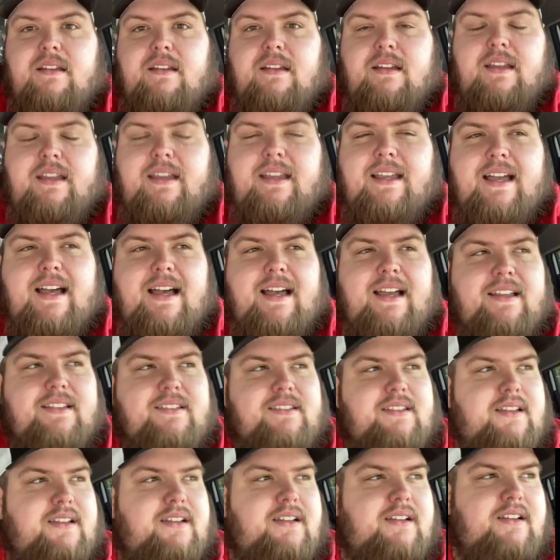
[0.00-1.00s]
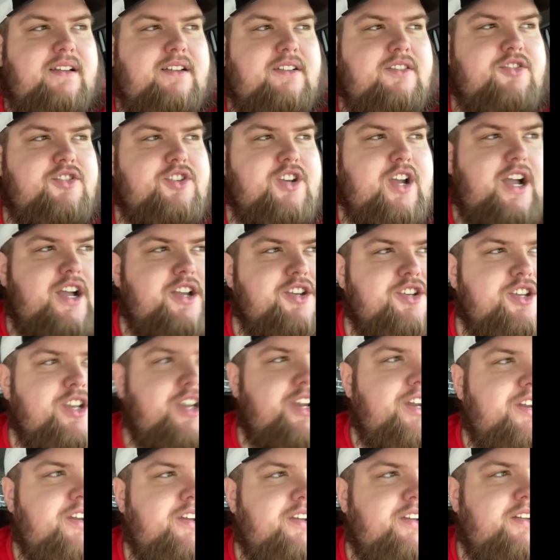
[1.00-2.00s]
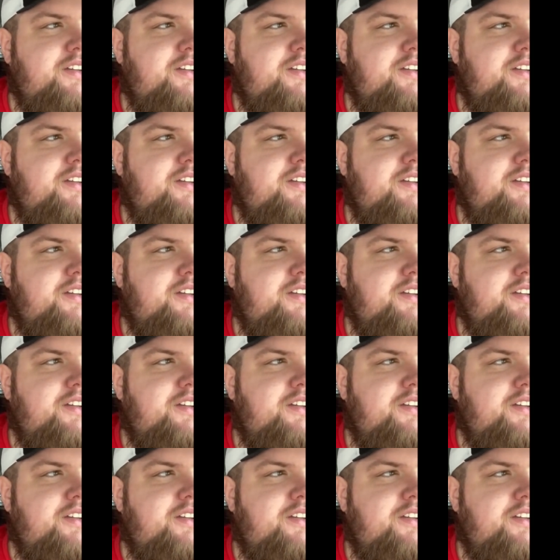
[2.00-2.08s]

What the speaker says: Hey guys, Josh here.